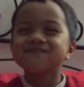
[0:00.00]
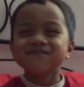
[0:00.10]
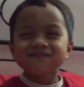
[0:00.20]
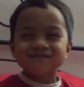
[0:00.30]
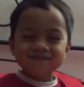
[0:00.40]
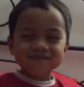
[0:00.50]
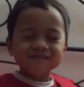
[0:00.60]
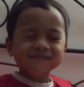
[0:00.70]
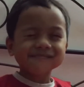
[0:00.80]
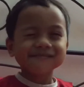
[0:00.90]
And
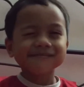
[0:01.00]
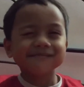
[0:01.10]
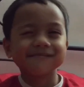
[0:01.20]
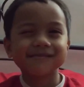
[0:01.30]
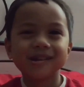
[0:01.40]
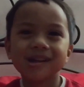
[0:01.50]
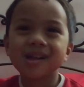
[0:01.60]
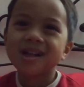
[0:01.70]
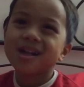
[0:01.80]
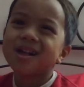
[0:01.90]
then?
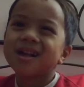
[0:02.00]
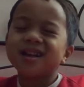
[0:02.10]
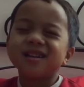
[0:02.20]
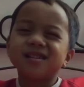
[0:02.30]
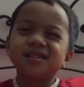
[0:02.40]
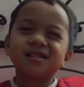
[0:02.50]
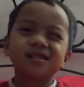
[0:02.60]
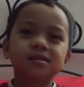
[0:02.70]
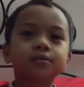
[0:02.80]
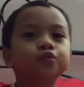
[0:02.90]
Is it the the
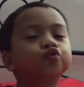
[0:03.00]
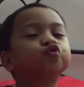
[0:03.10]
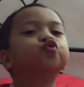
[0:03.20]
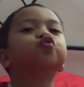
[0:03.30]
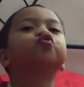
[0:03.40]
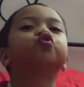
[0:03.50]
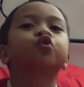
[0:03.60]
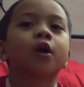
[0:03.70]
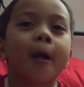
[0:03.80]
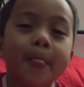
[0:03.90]
smallest planet?
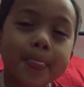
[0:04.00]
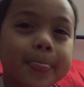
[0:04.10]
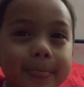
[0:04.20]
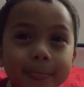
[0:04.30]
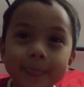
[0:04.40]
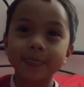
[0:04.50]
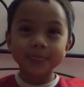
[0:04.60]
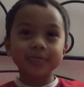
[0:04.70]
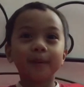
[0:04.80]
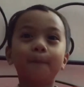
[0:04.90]

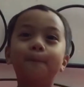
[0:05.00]
The